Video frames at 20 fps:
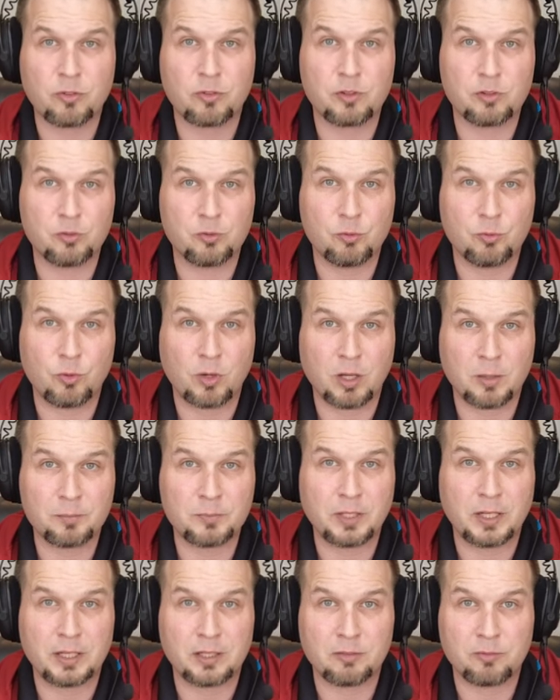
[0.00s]
the new
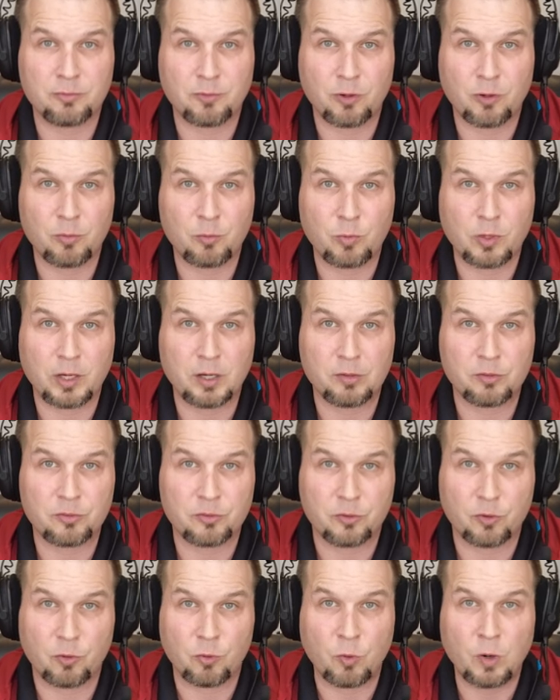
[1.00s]
updated firmware,
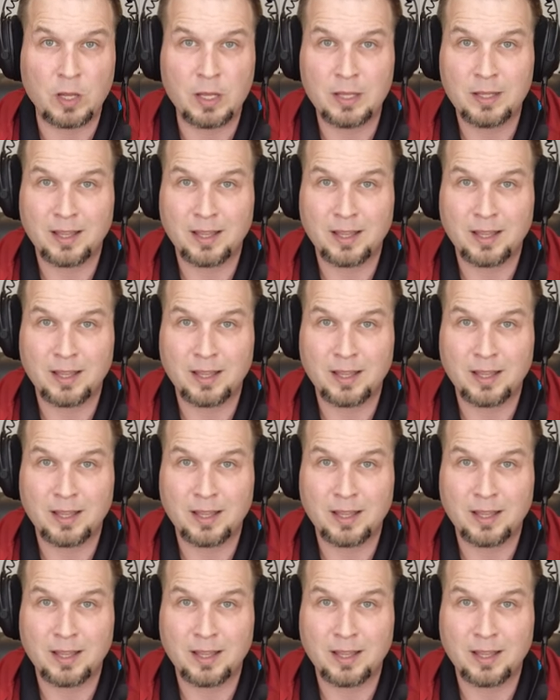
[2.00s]
so